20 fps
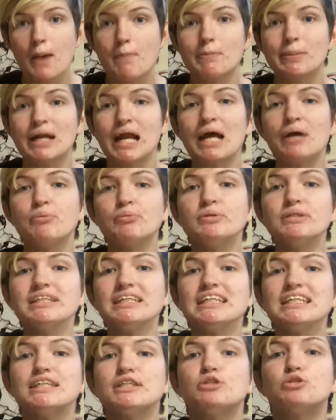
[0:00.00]
but I
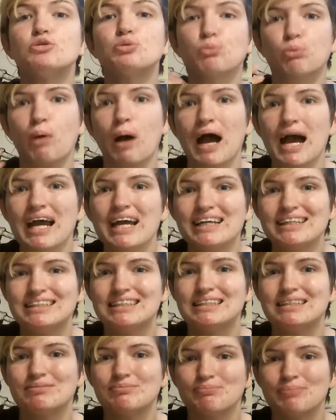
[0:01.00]
really tried to